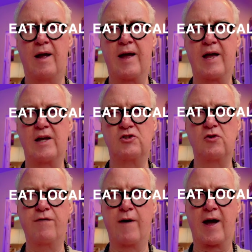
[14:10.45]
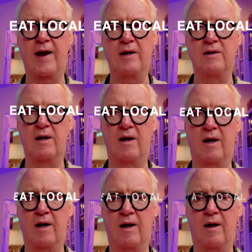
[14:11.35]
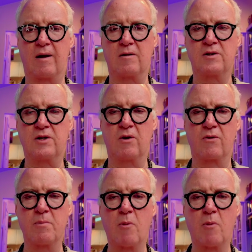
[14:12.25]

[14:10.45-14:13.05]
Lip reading: as you find, the